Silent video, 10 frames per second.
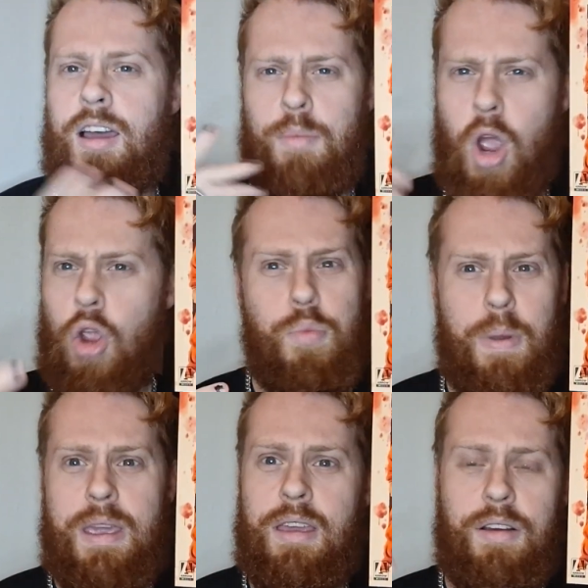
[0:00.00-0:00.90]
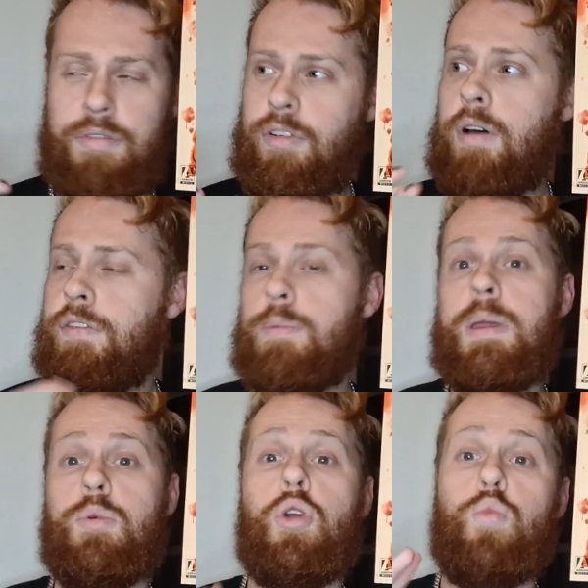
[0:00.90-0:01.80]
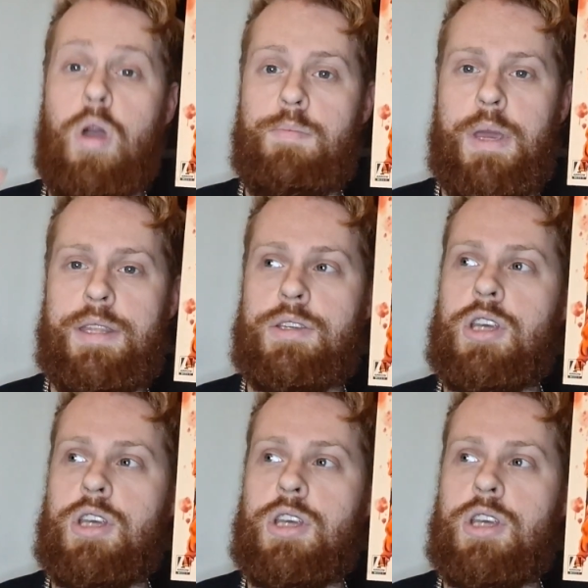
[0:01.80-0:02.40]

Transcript: I'm hoping for the people who won't pick this